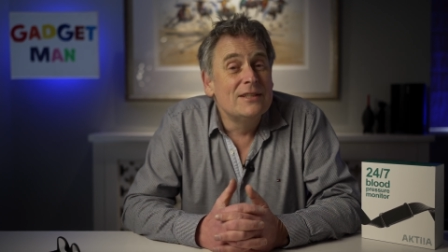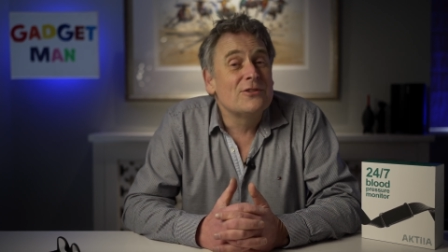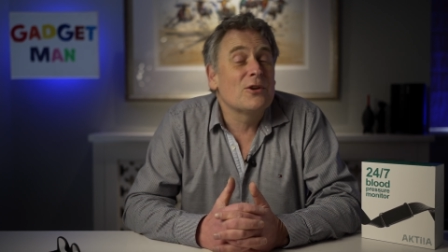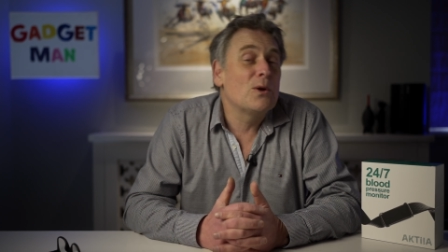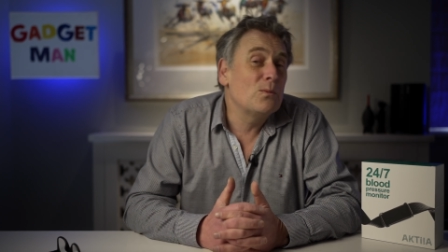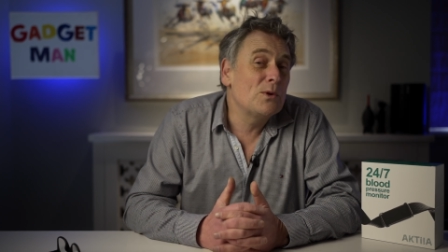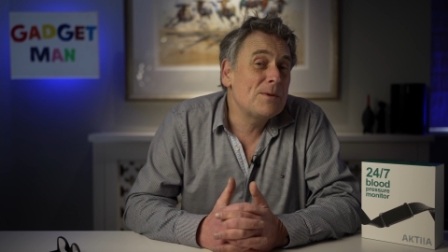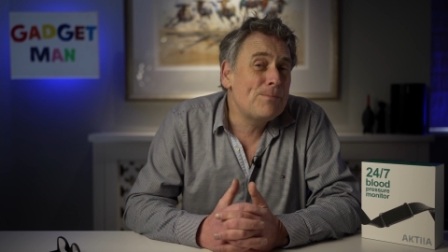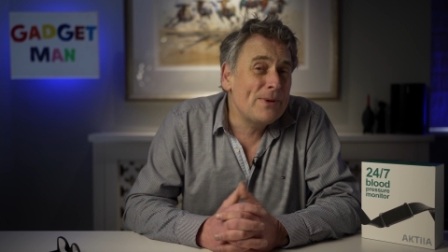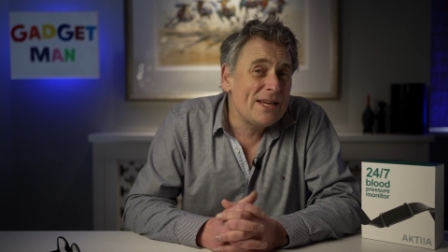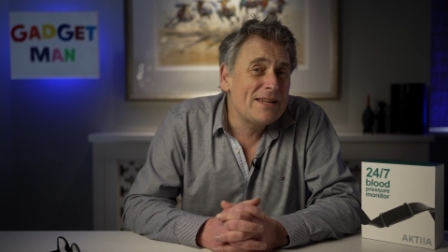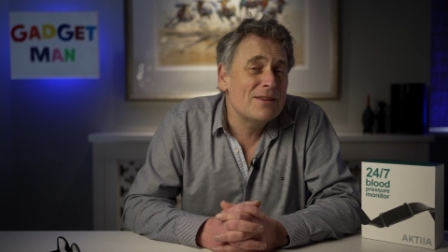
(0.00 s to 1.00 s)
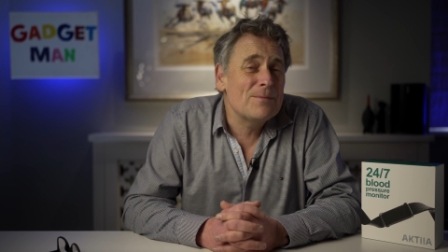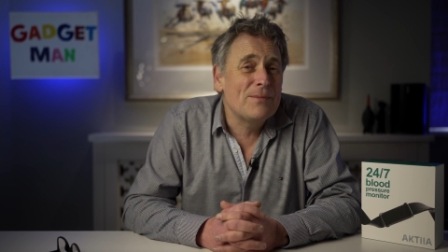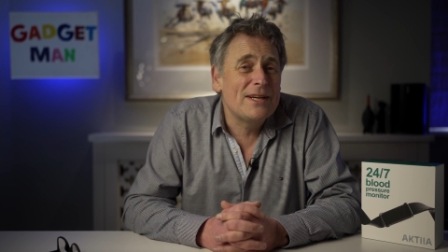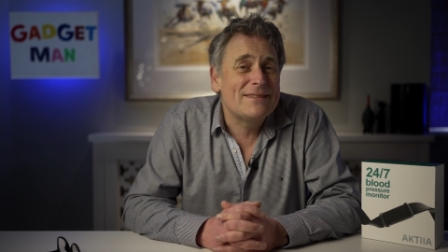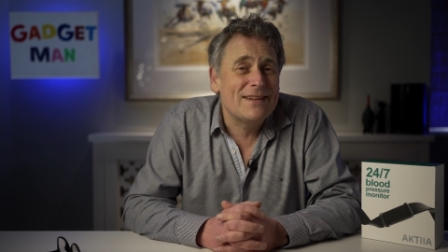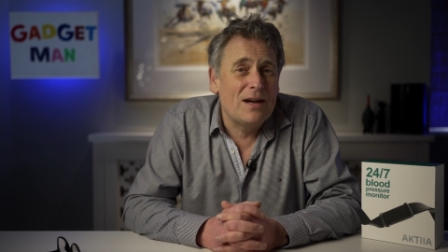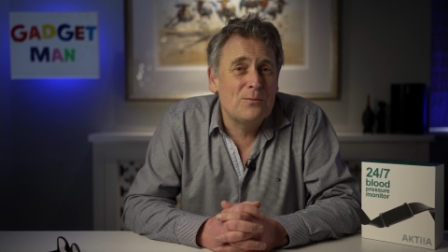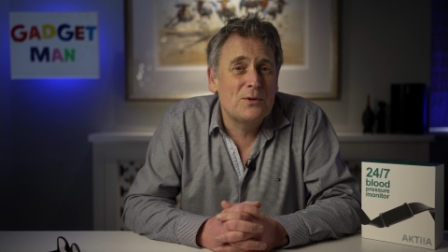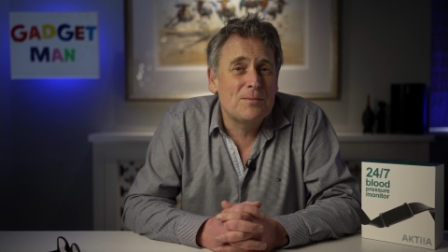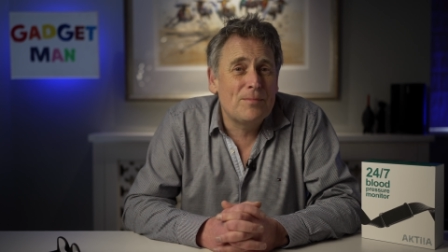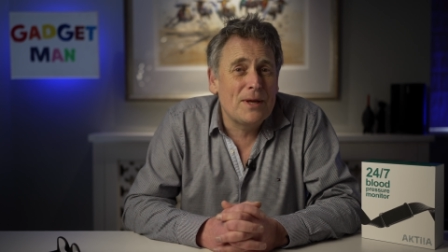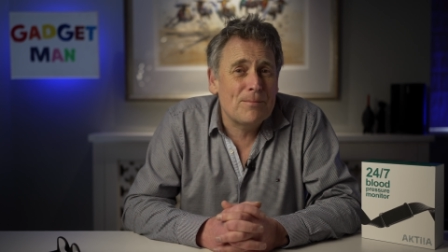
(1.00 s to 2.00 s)
So it would appear that my
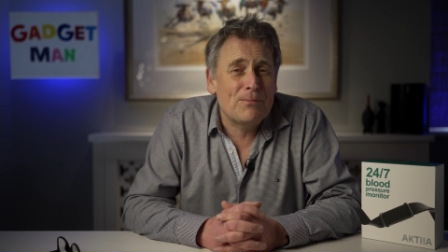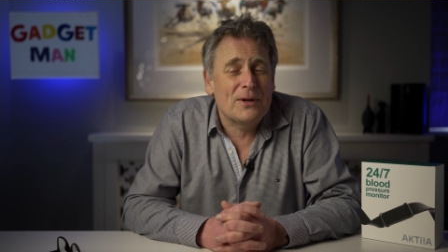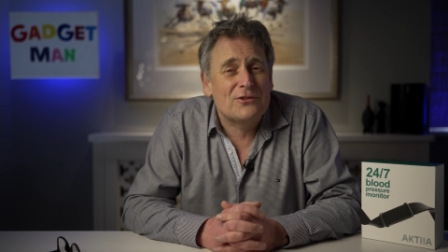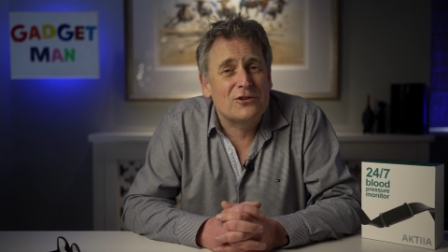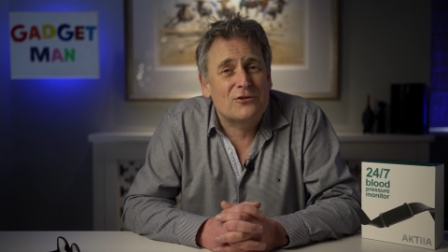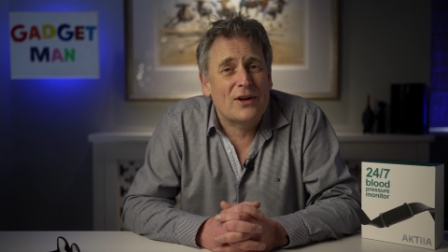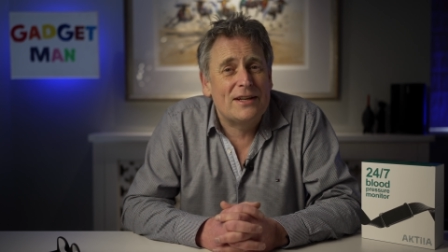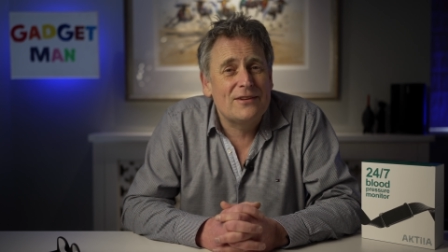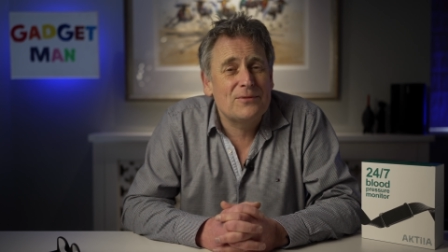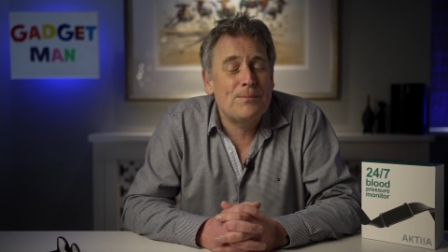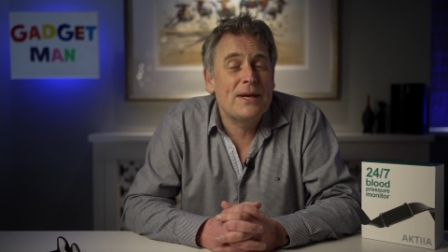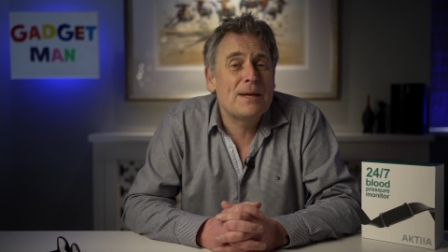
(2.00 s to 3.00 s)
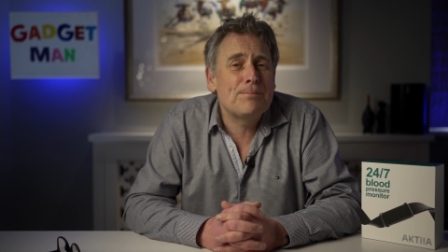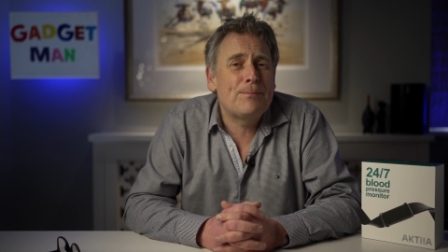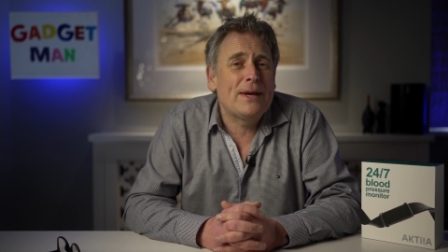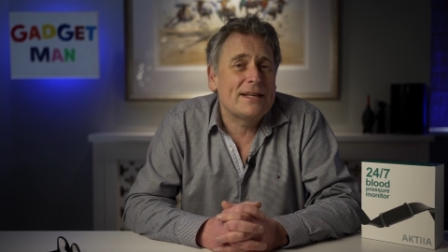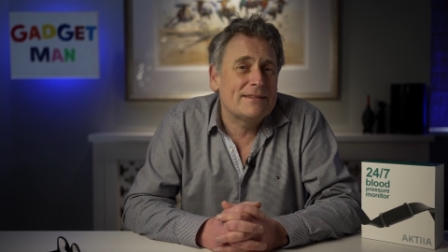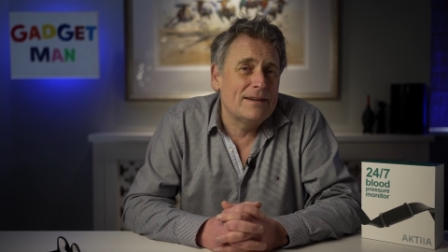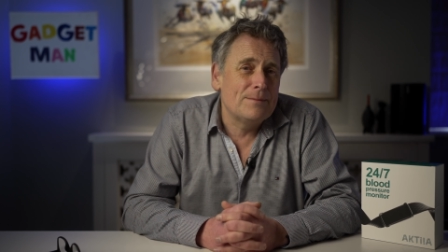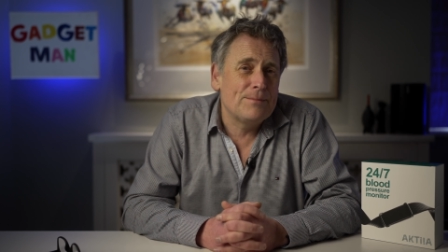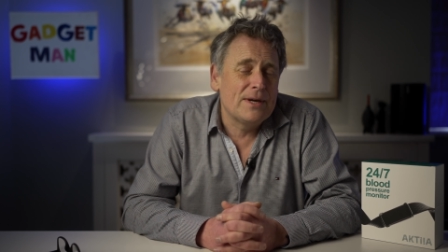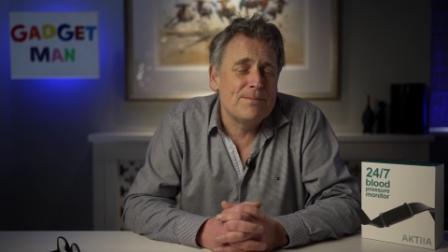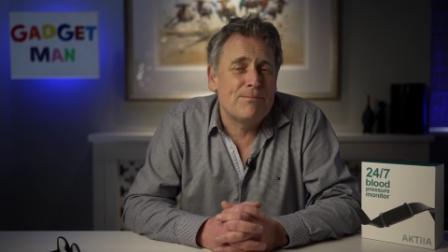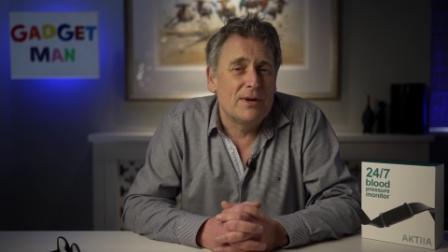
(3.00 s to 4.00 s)
downward blood pressure trend is being picked up
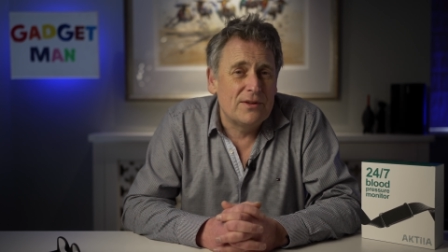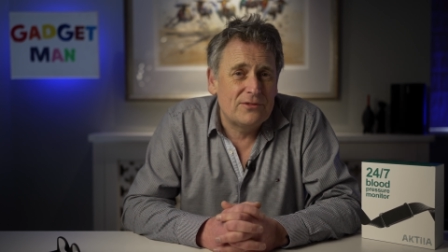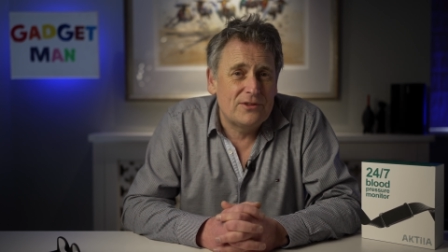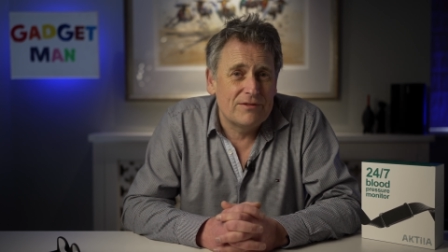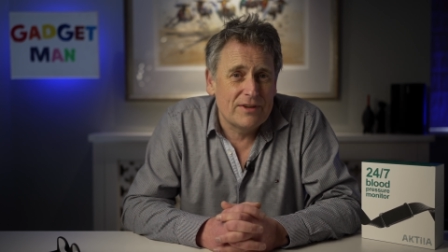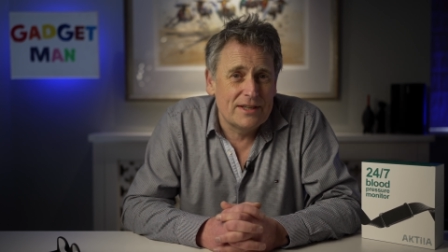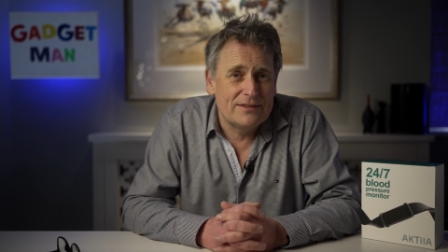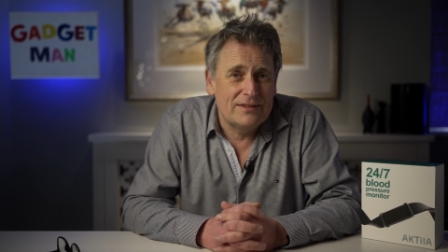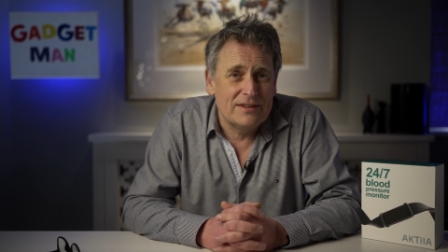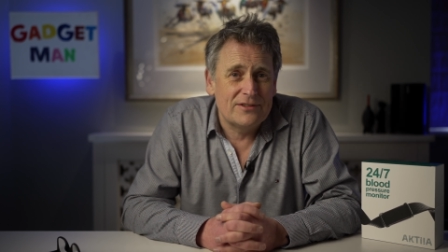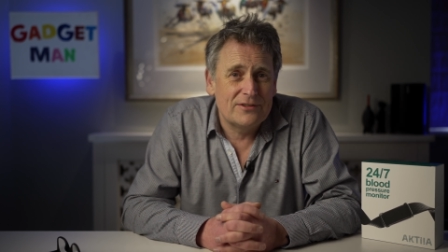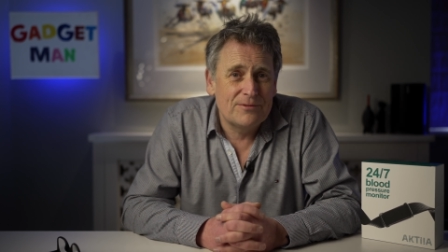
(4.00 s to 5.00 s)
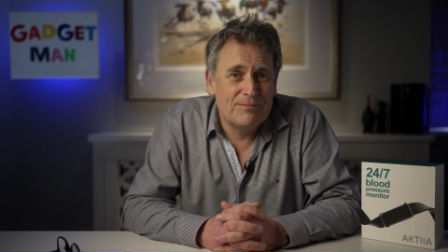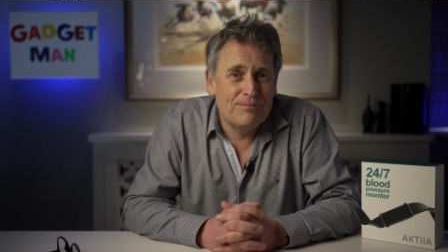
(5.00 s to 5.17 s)
by both devices.